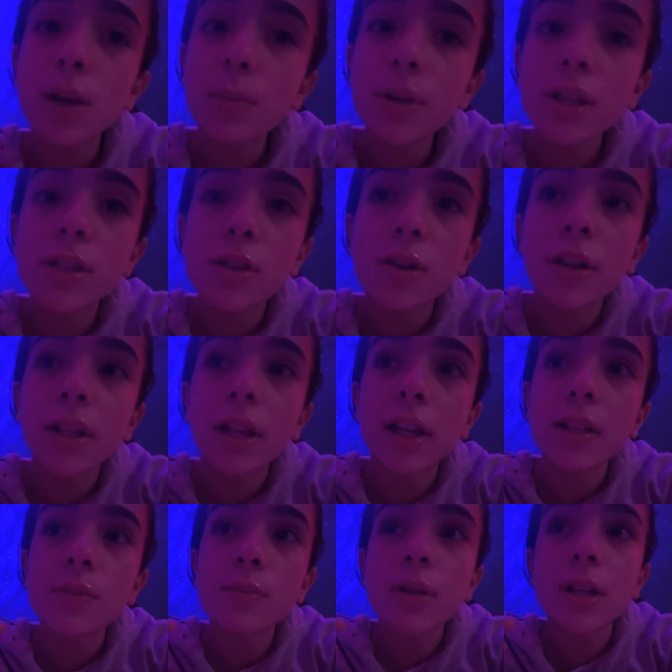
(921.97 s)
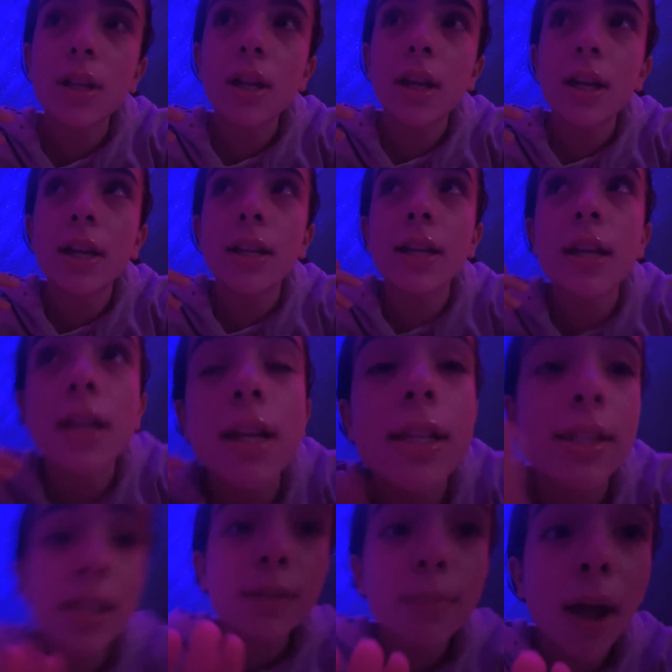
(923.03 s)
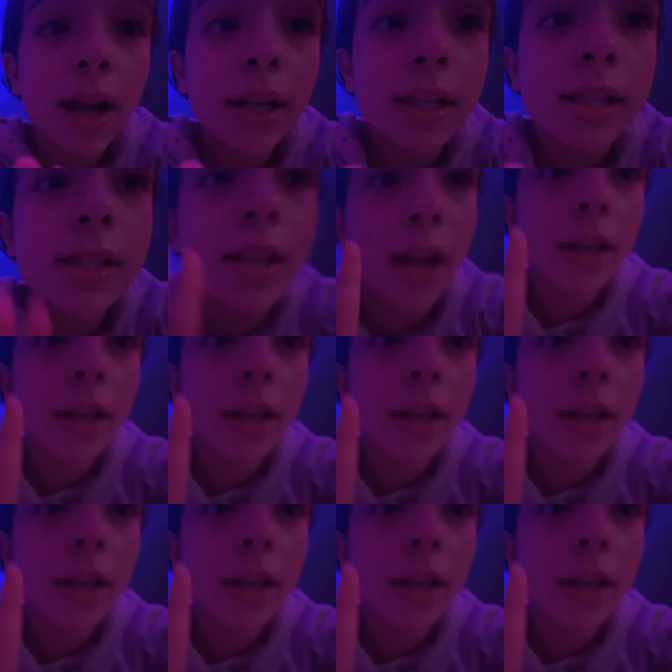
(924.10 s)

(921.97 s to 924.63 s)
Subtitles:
week starting next week in T-minus 10